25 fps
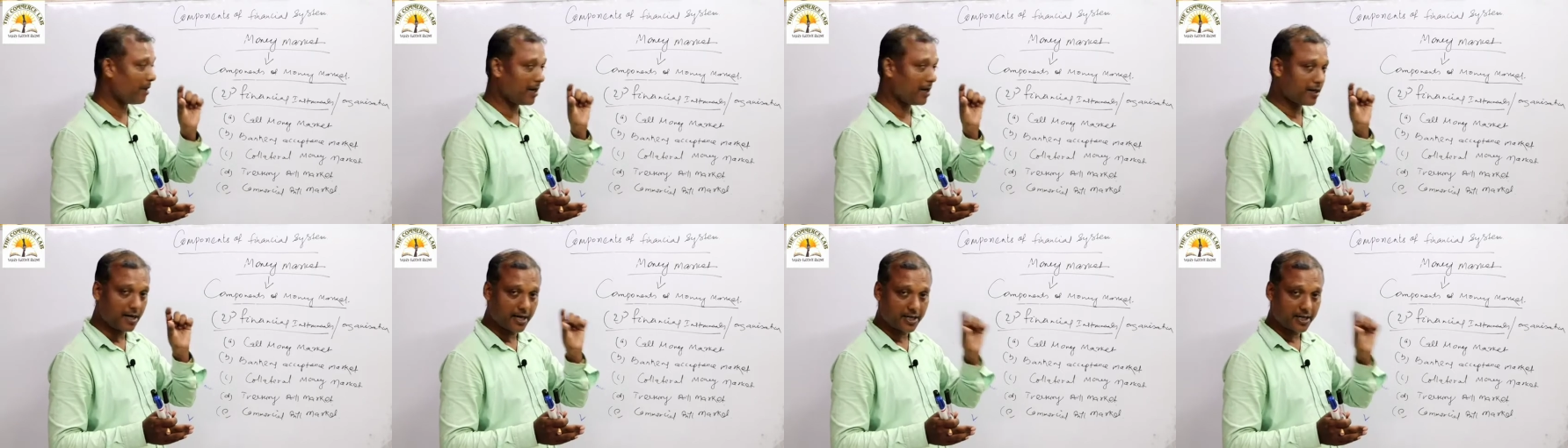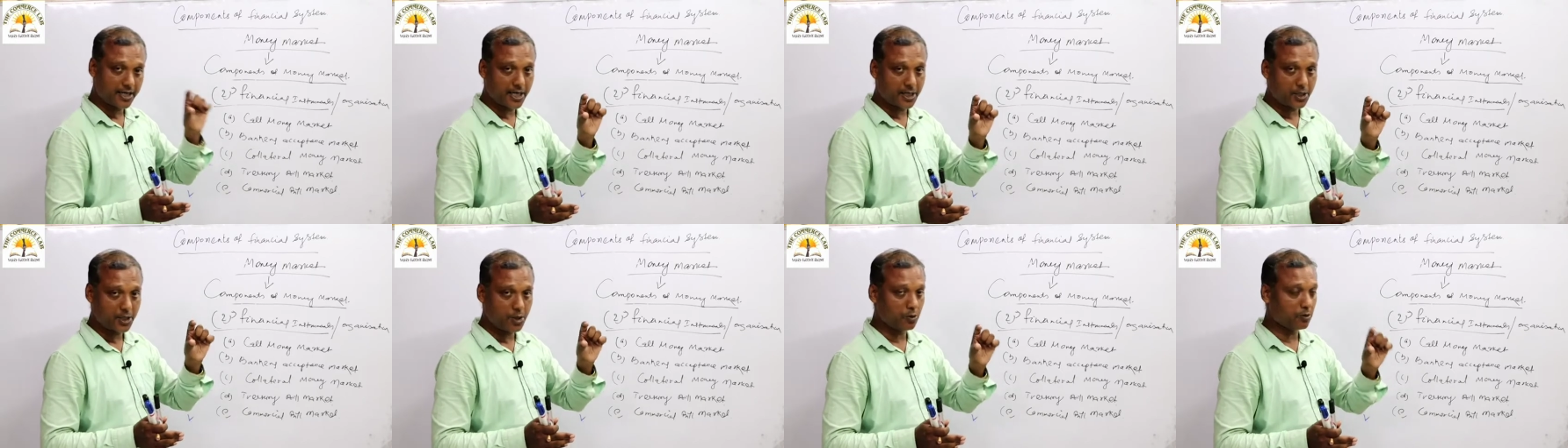they will
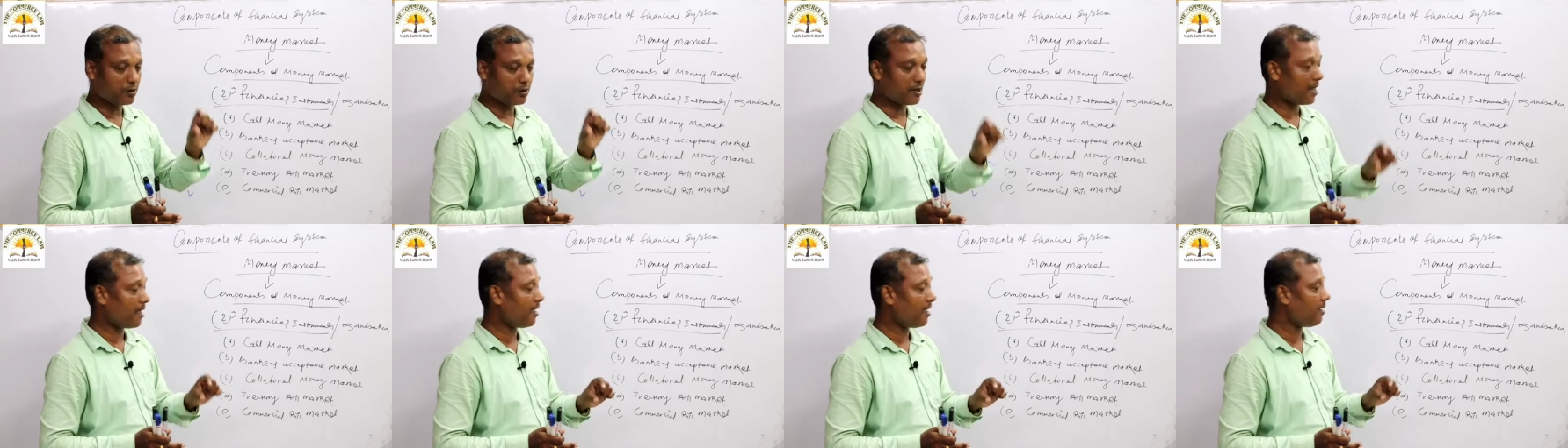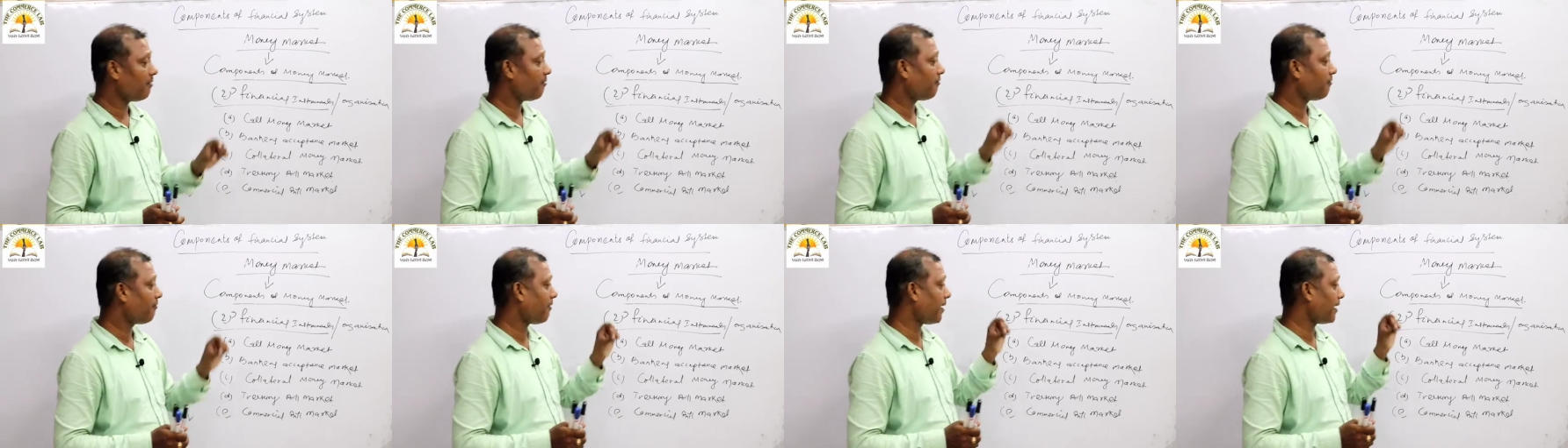constitute
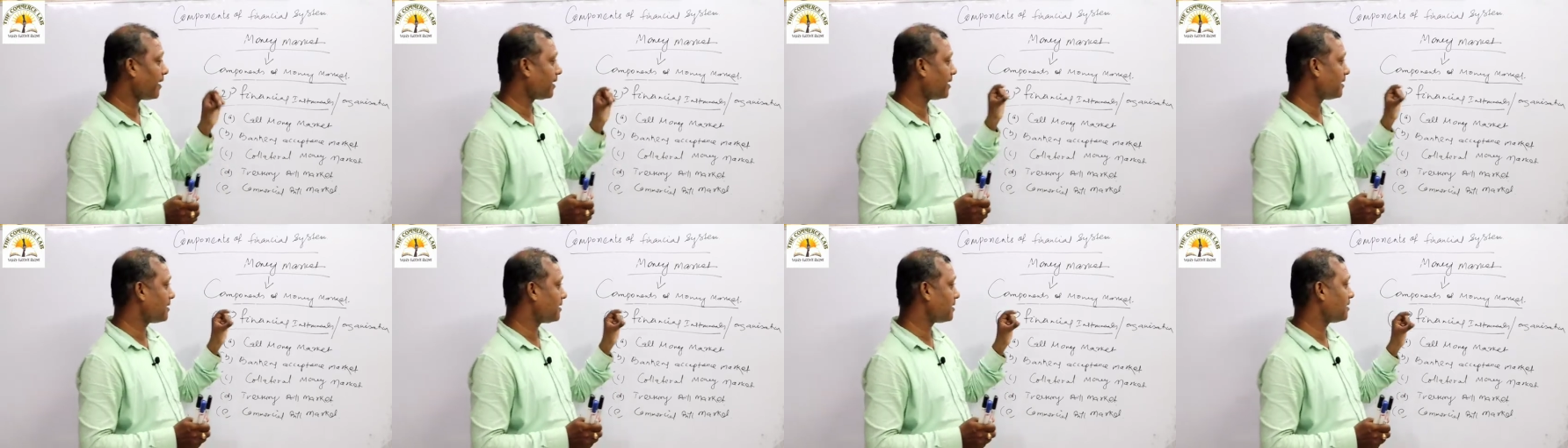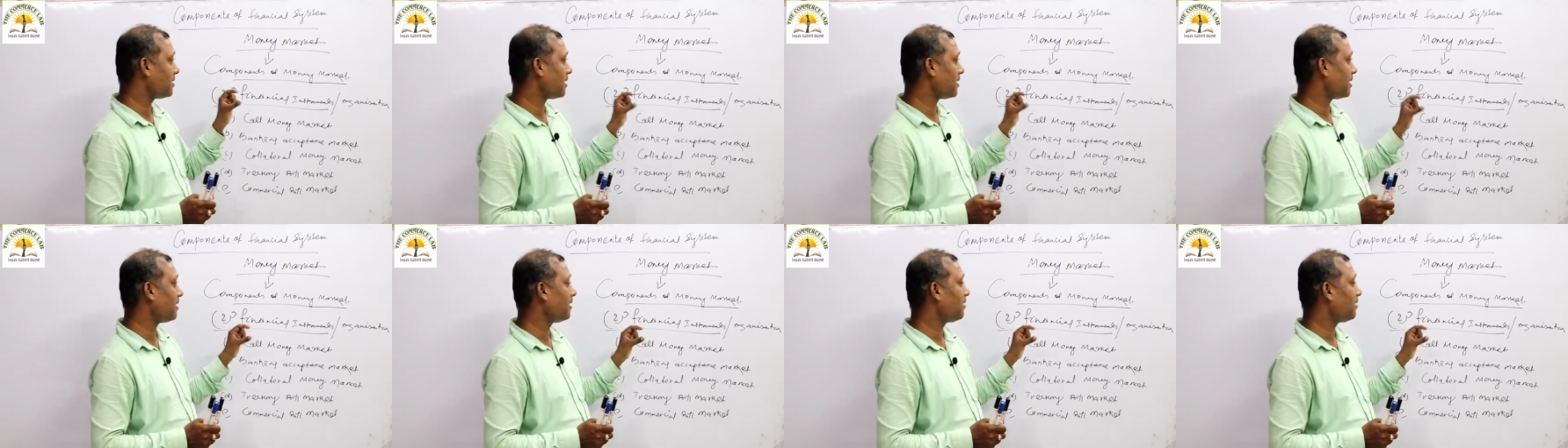the
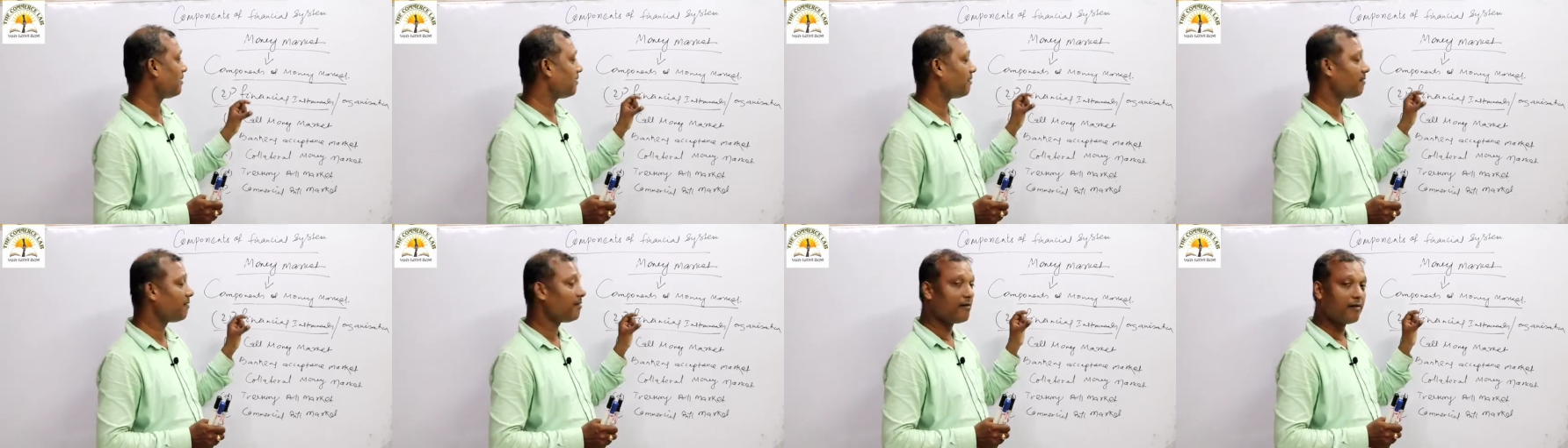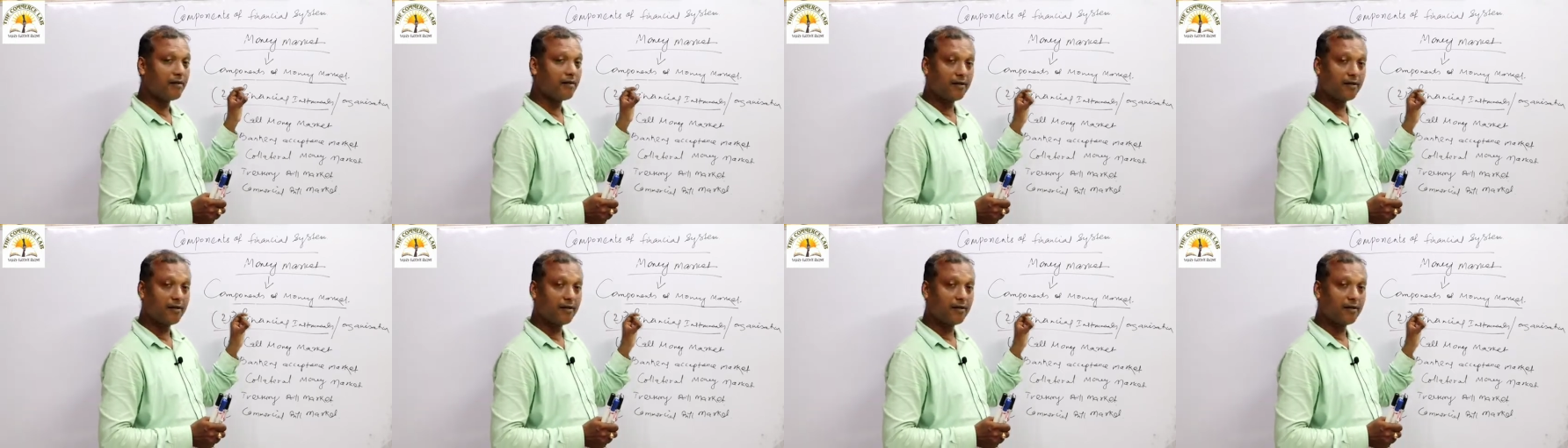financial